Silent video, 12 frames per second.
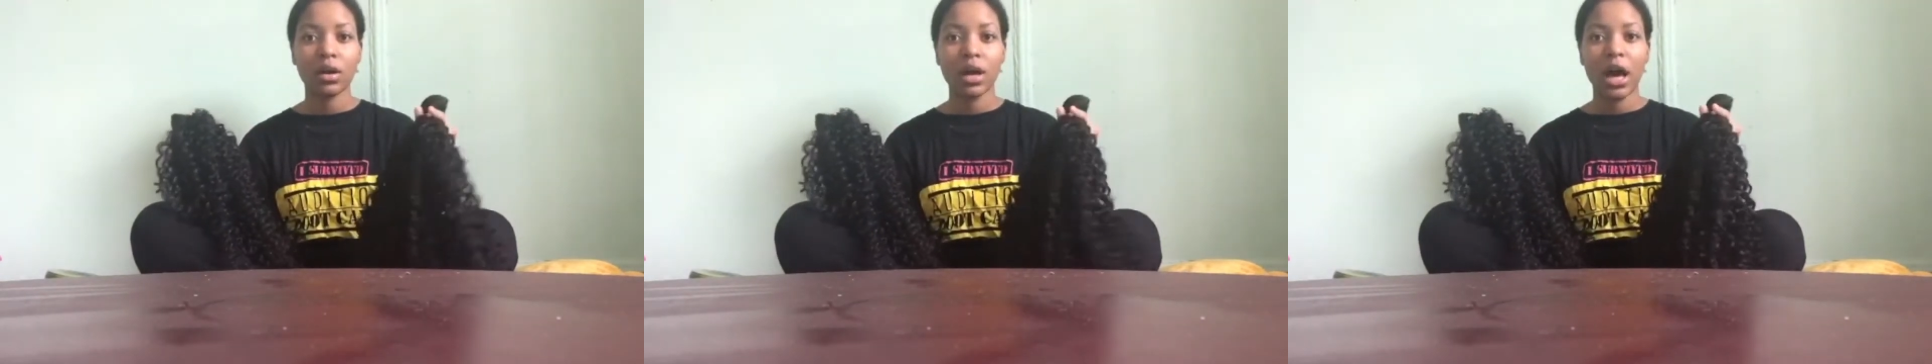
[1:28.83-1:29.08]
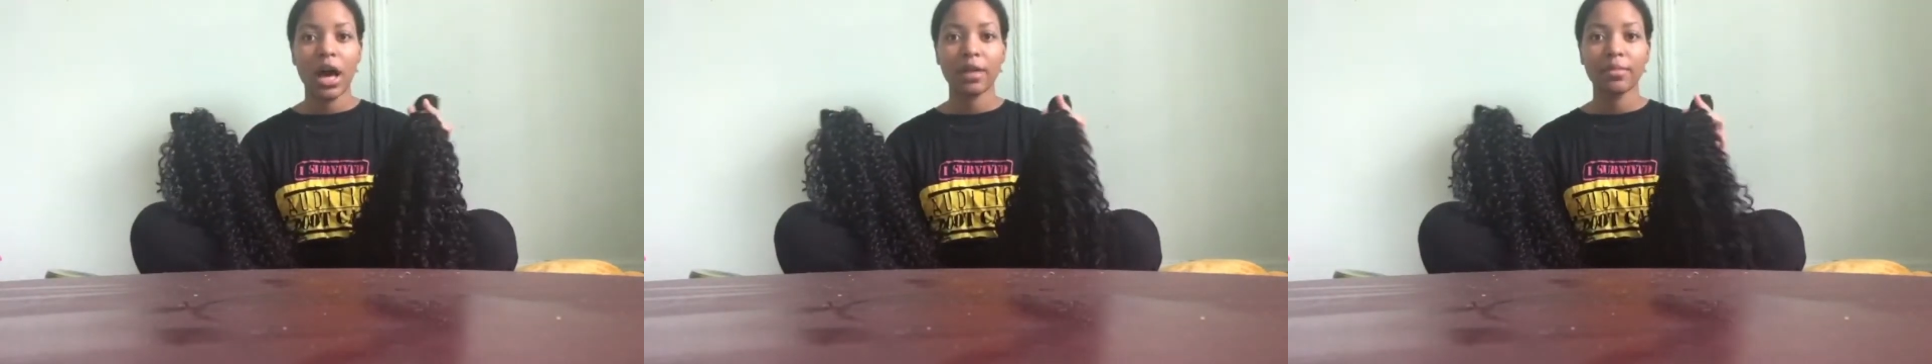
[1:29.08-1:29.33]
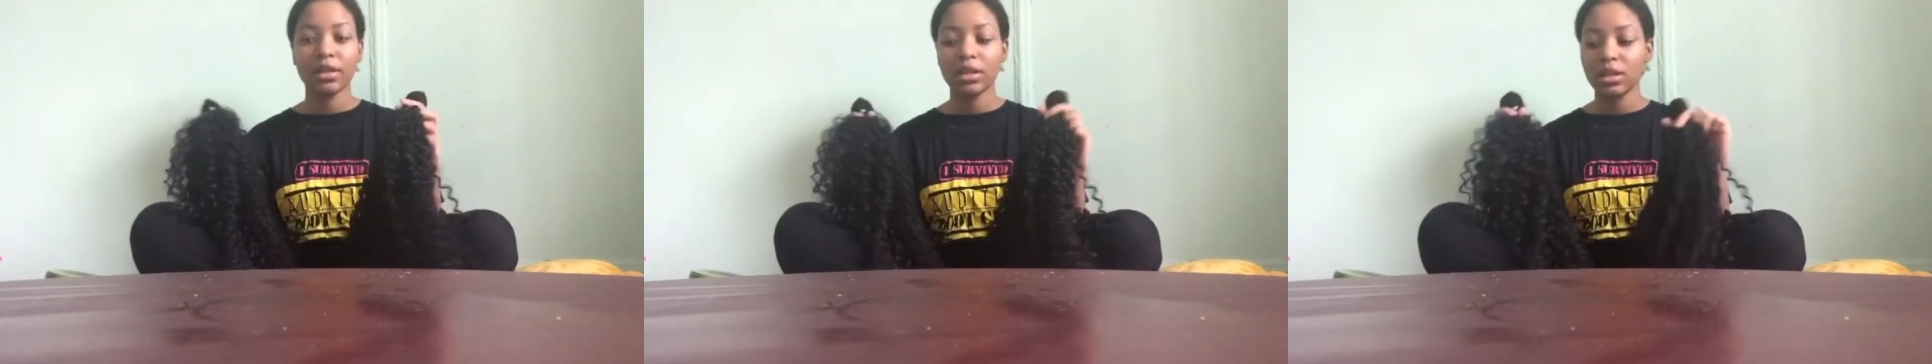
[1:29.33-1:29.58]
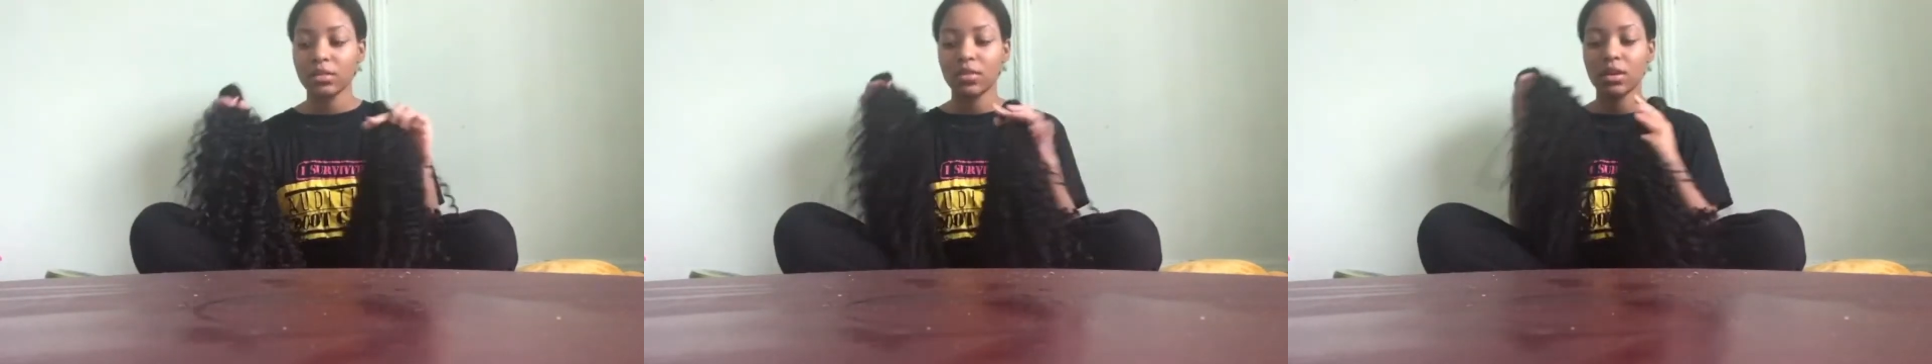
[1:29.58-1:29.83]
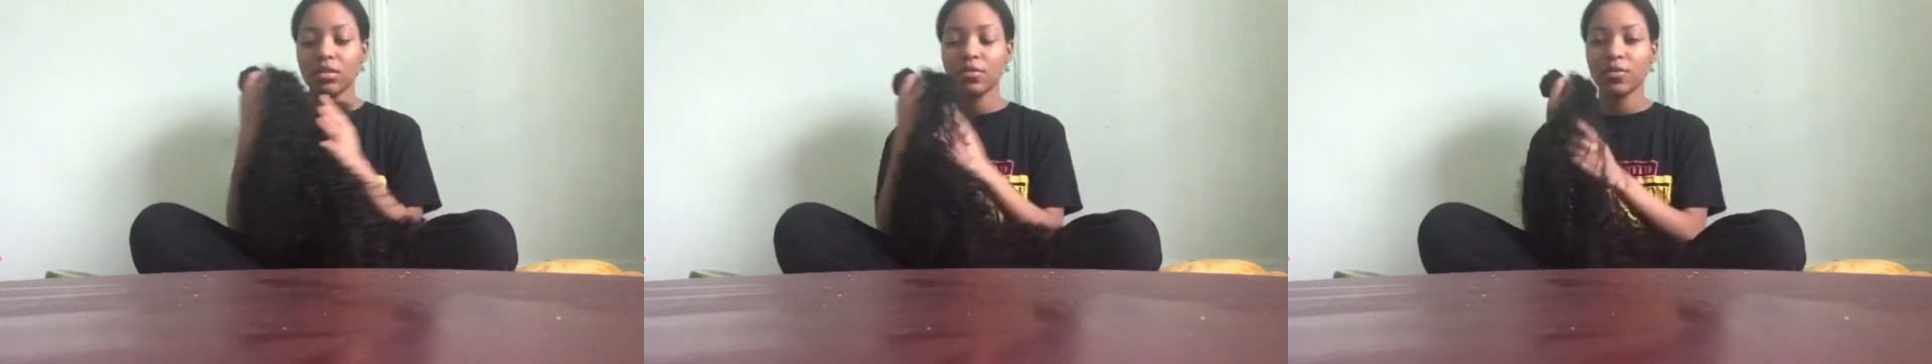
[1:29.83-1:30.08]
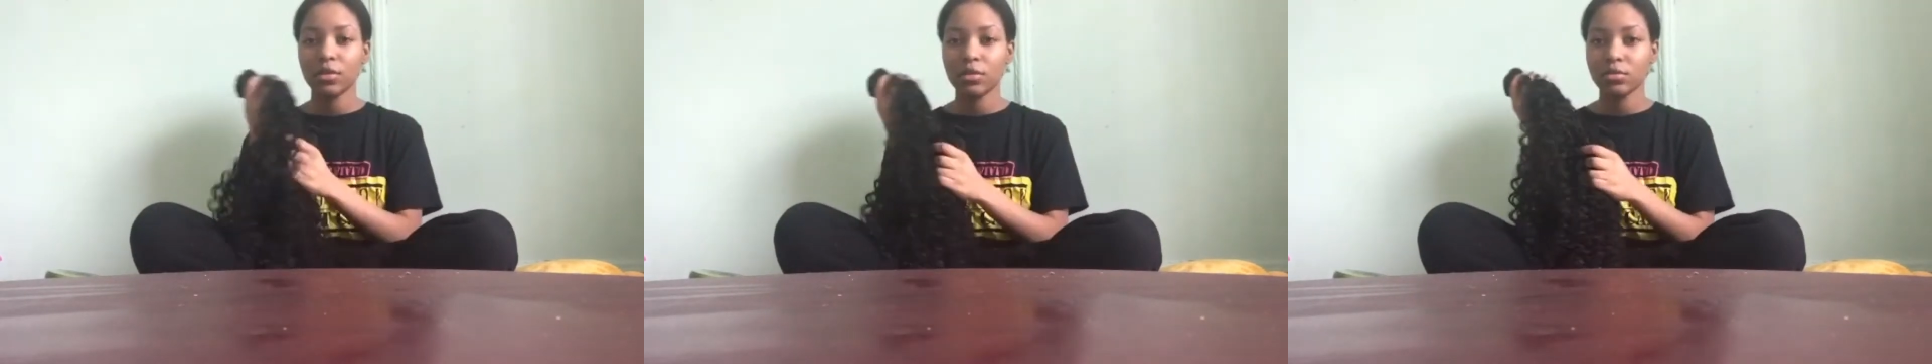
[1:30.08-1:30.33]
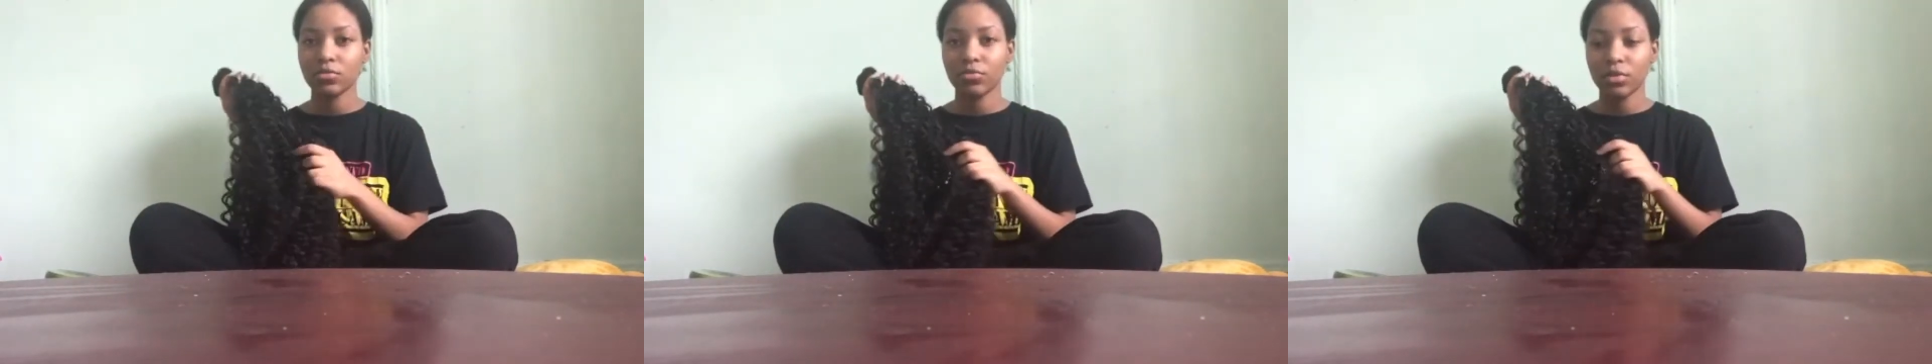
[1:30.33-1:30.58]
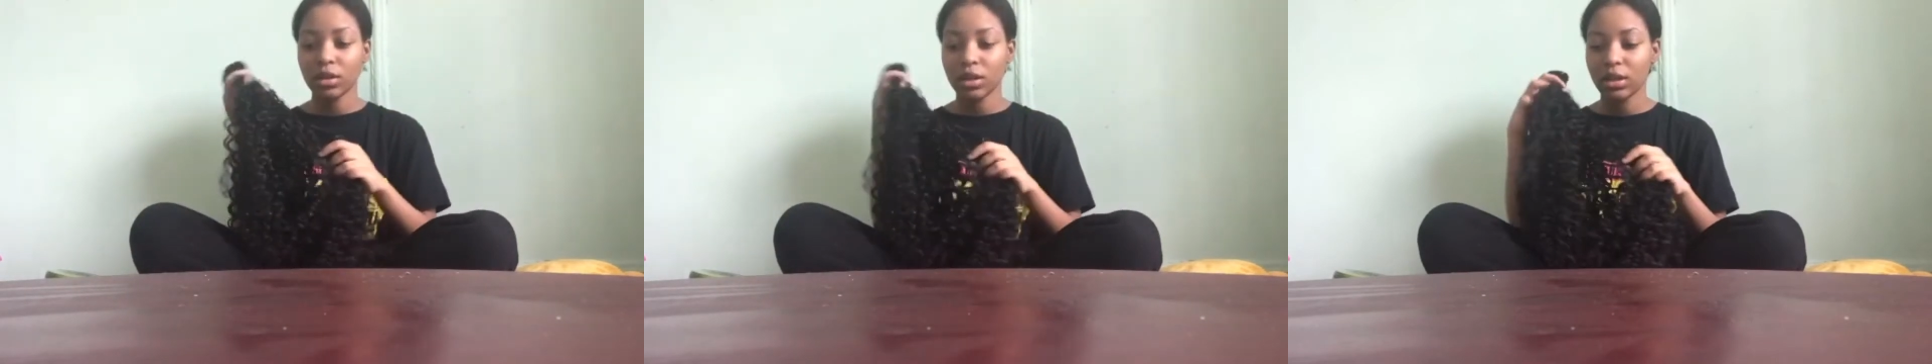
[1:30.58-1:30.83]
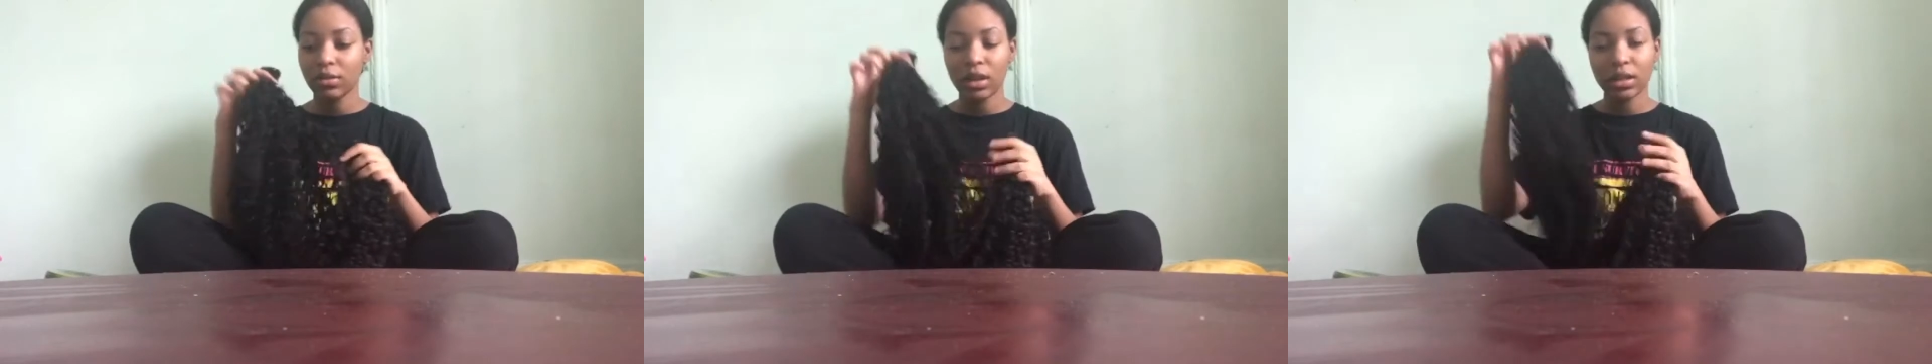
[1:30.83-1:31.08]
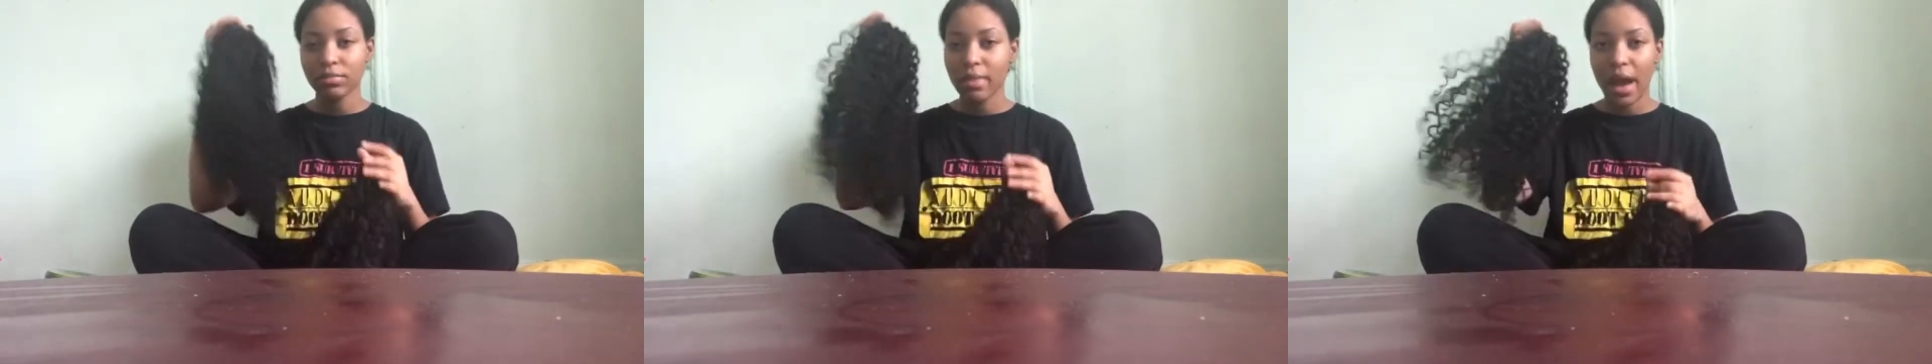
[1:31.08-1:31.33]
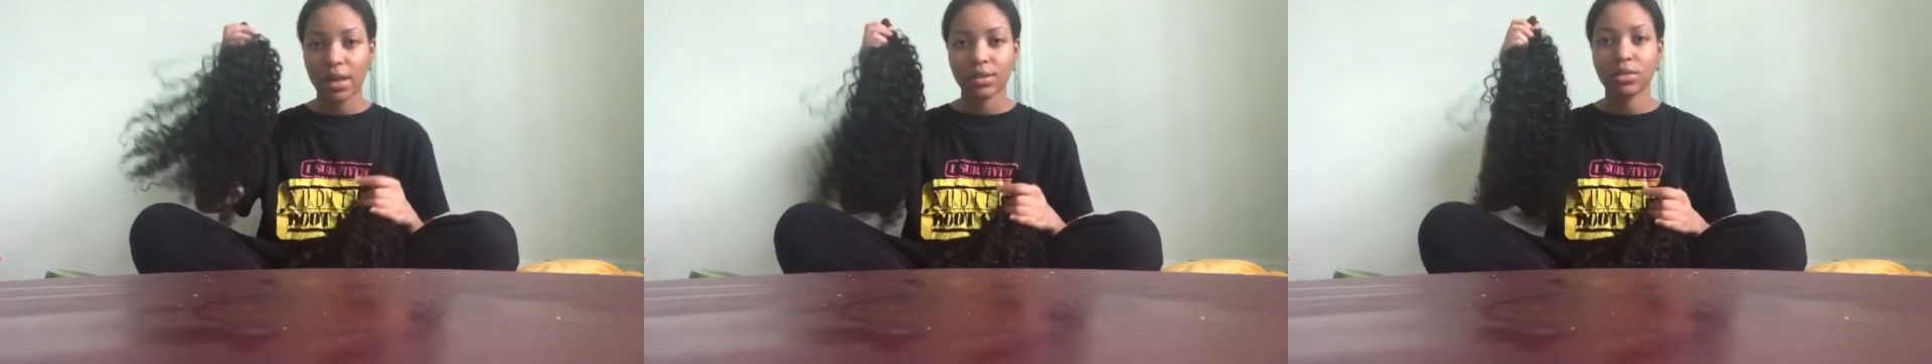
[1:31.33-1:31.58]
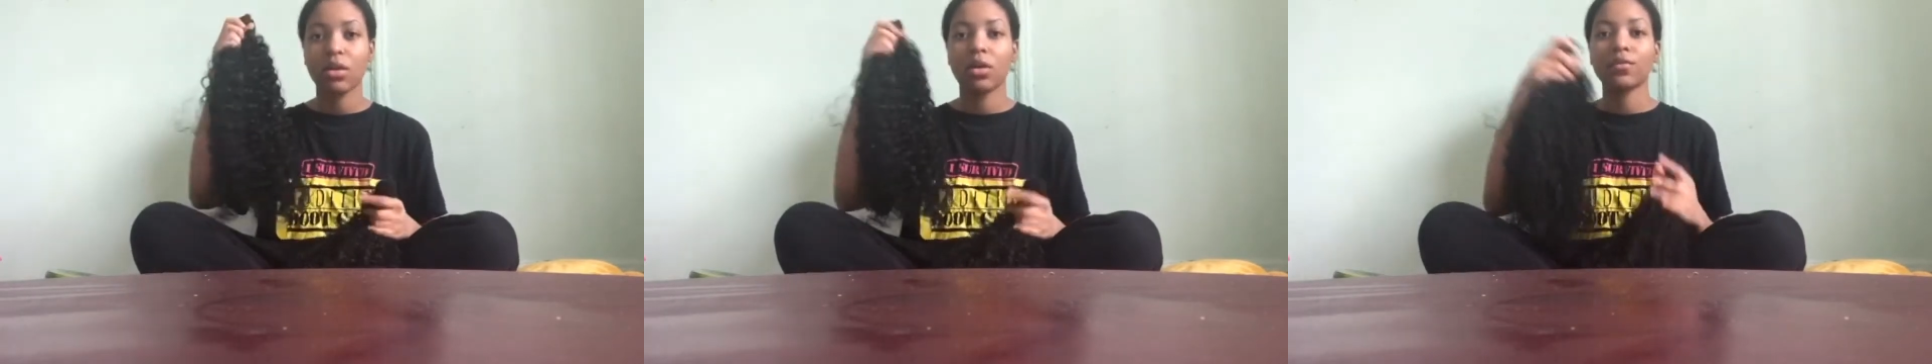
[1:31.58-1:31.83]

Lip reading: I believe, and it feels it's mad soft.